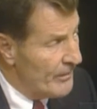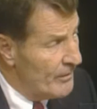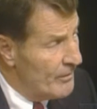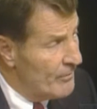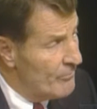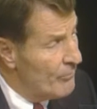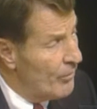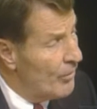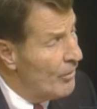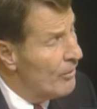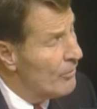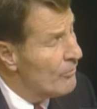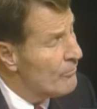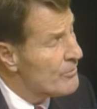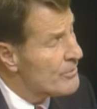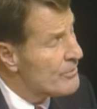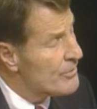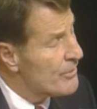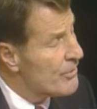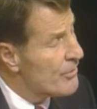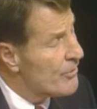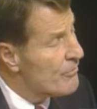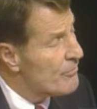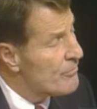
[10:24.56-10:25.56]
Paul was
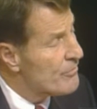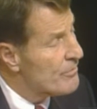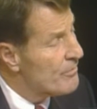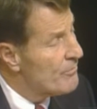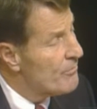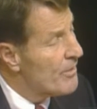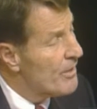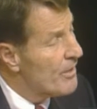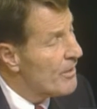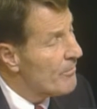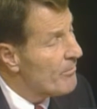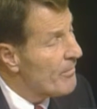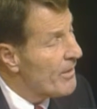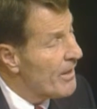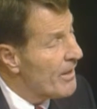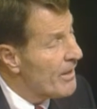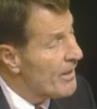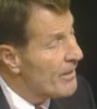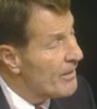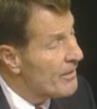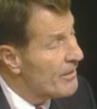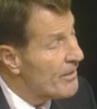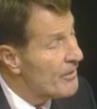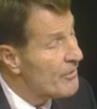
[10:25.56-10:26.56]
accused of being
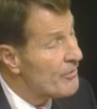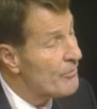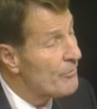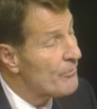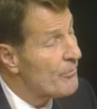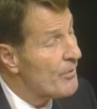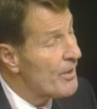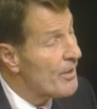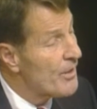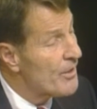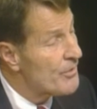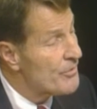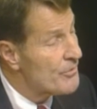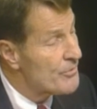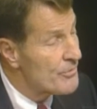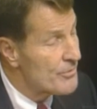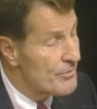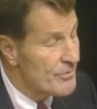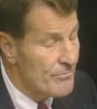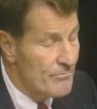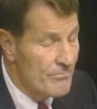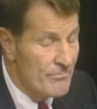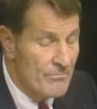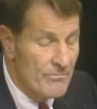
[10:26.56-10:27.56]
mad and
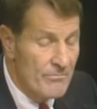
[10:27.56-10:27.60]
deranged.